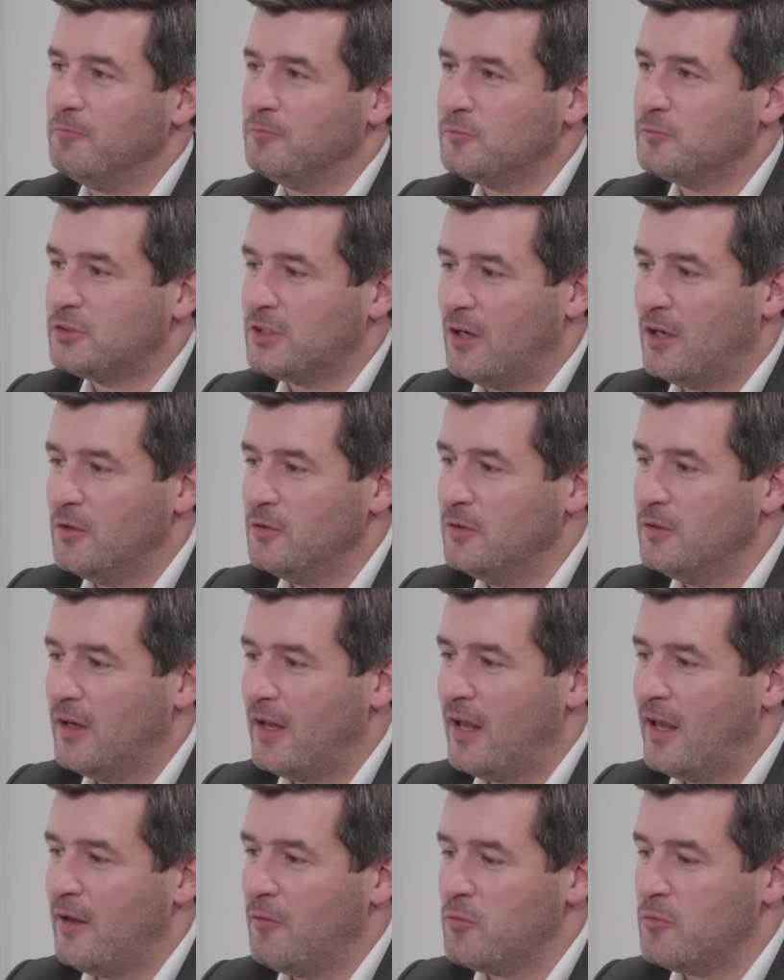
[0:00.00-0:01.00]
So
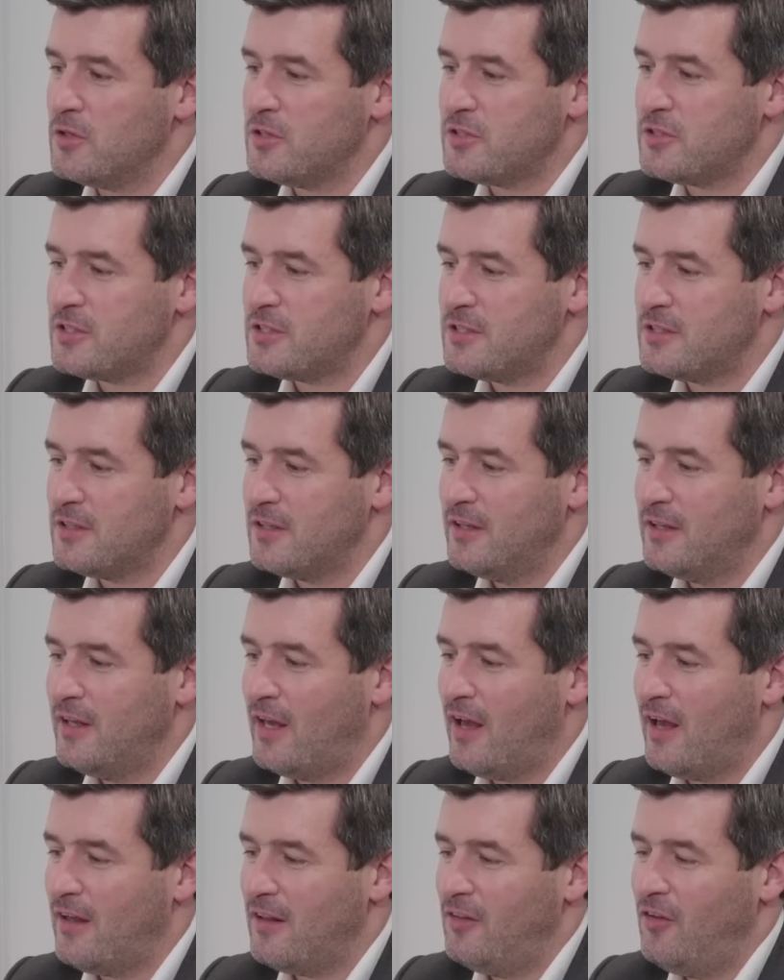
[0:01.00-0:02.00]
it was,
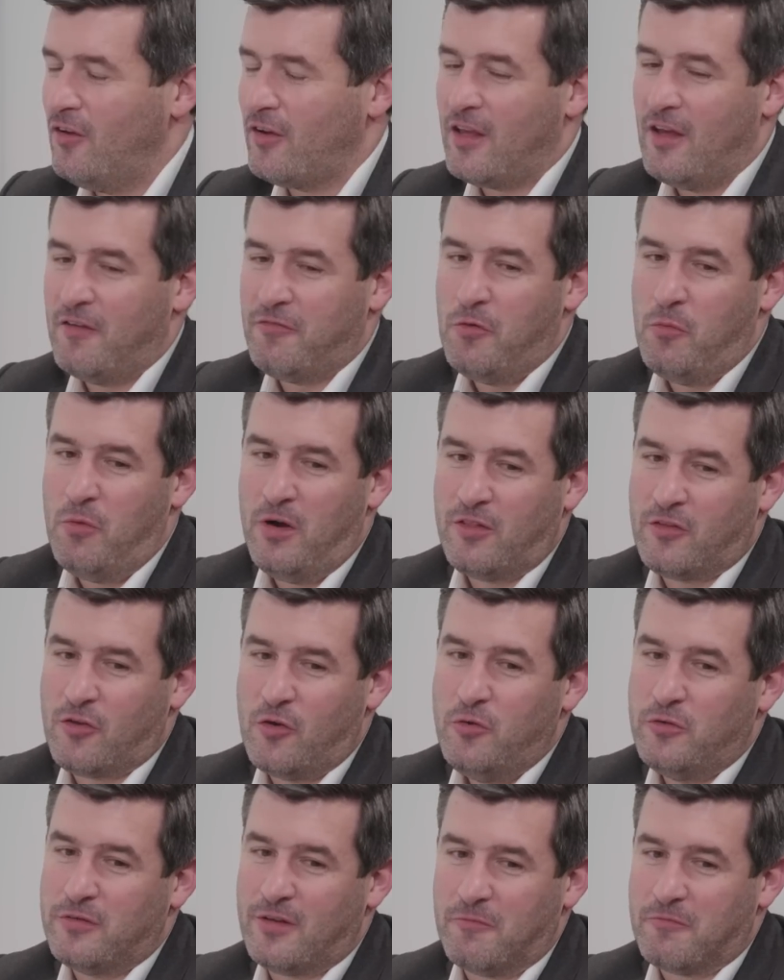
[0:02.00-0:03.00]
yeah, look, if you want to
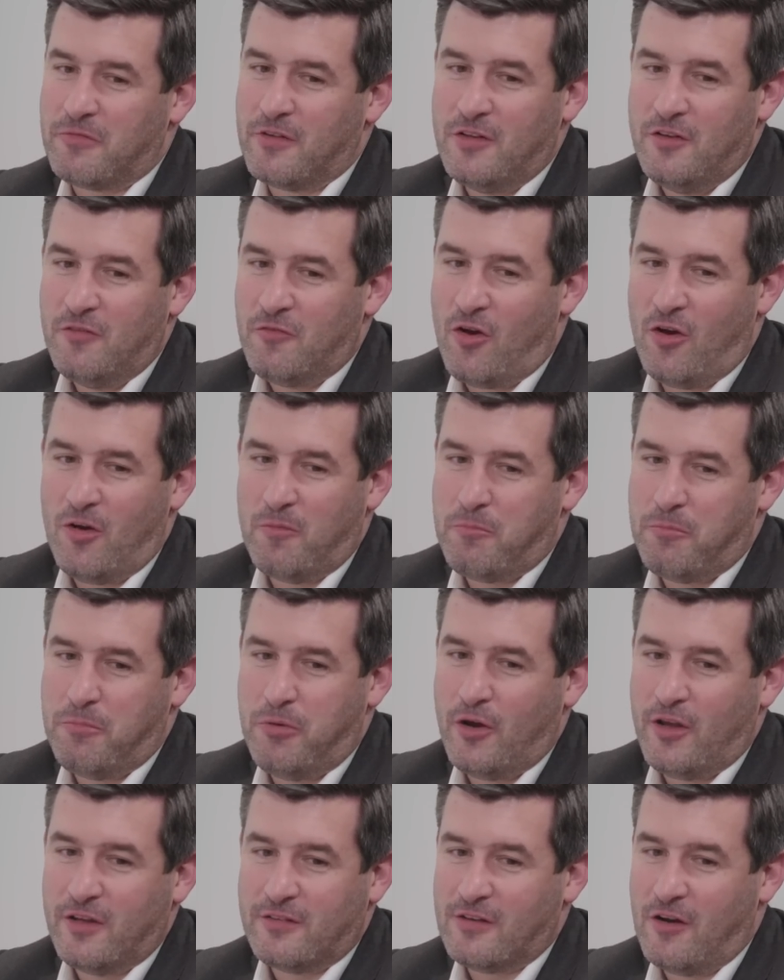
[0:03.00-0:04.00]
do something, you've got to
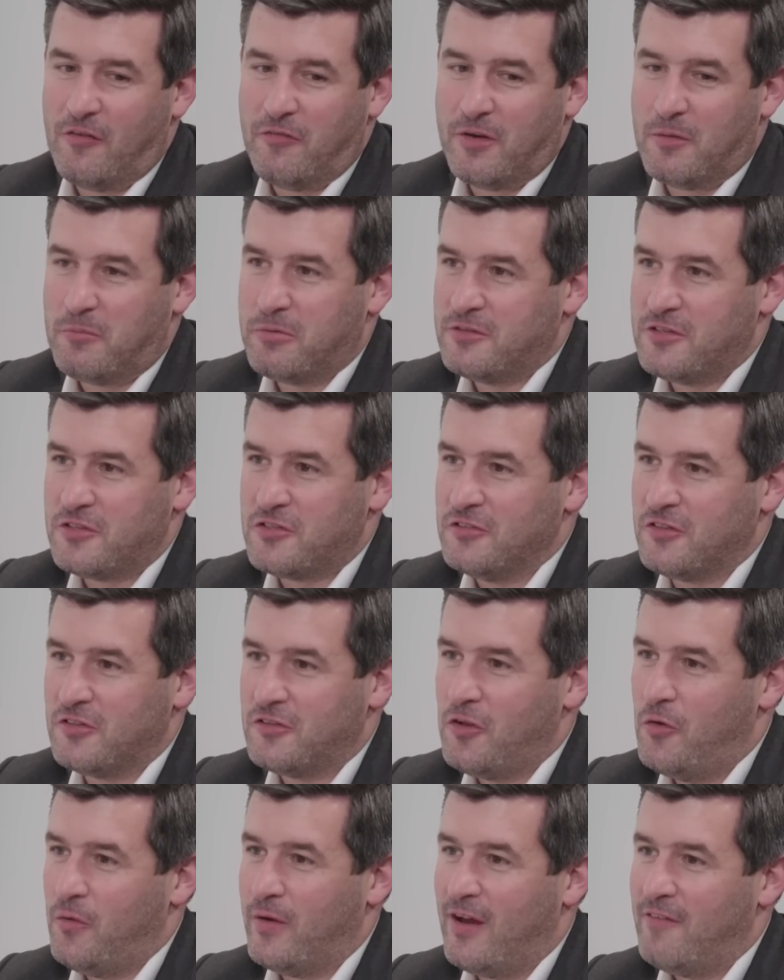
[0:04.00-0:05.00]
put yourself in a position to
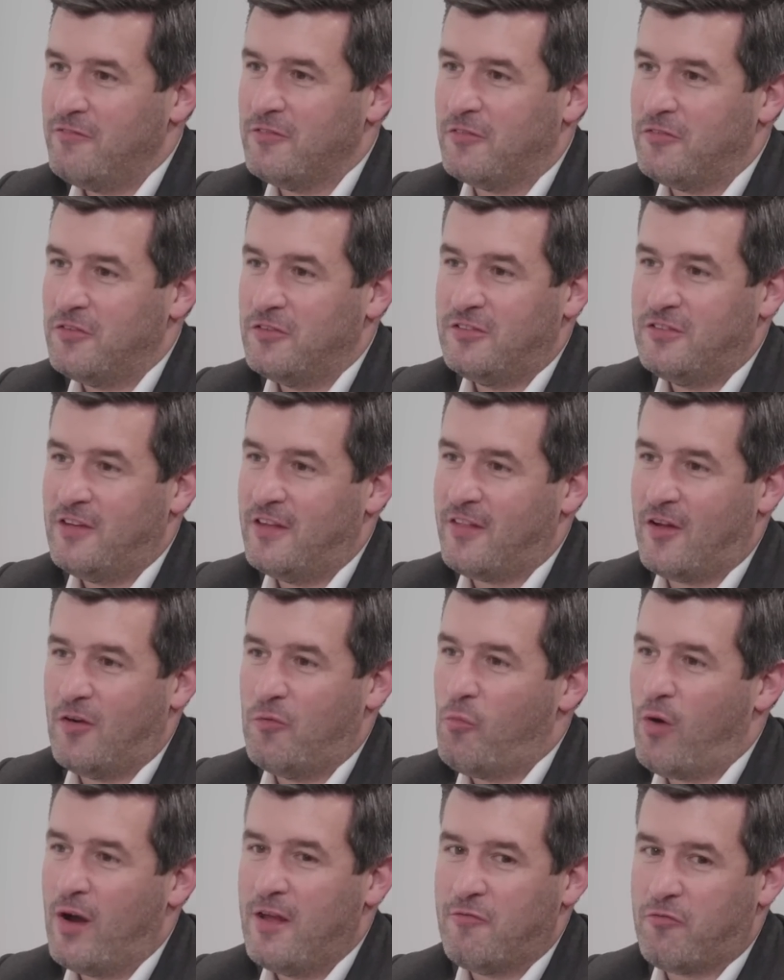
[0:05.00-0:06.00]
do it, haven't you? If you sit there
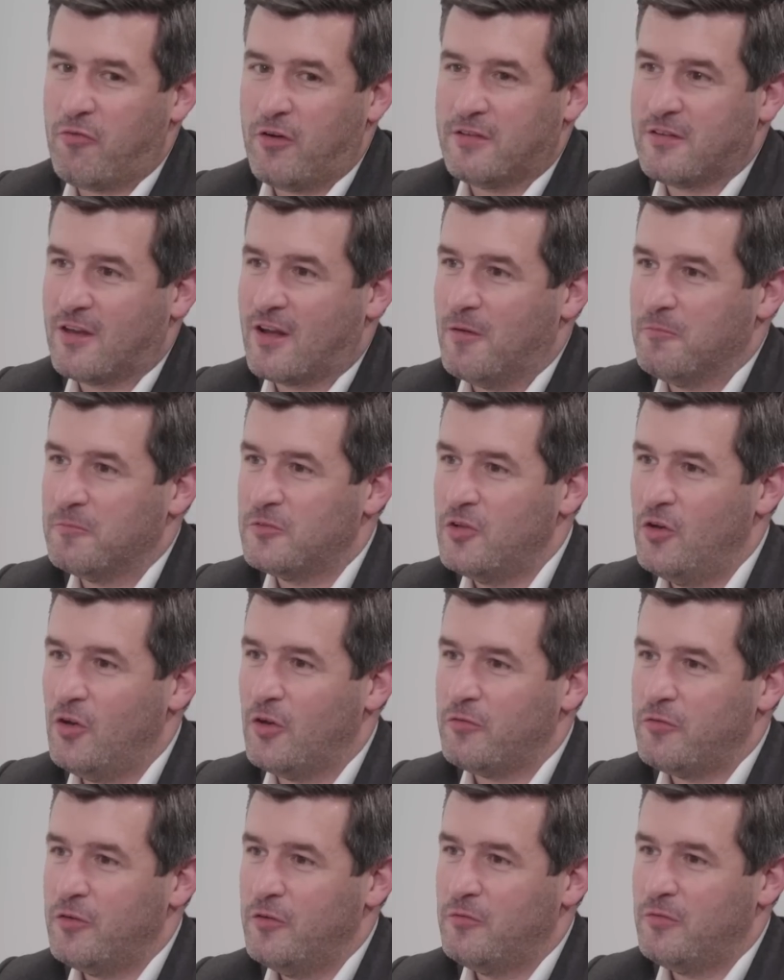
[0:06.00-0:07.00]
and wait for it to come to you,
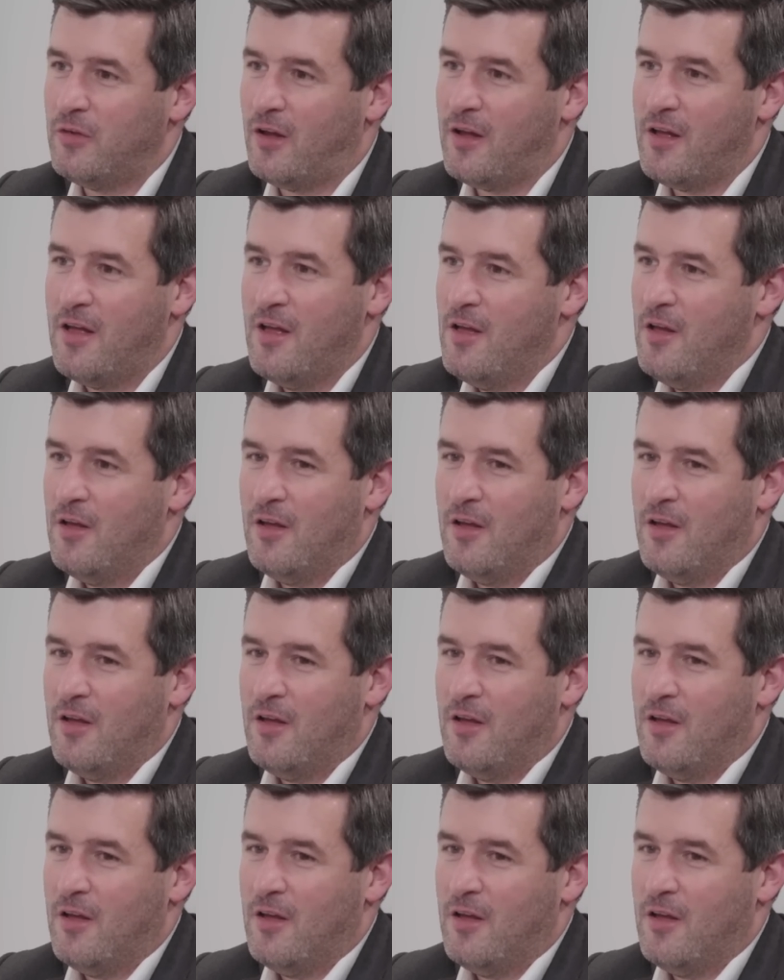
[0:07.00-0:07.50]
if you've like...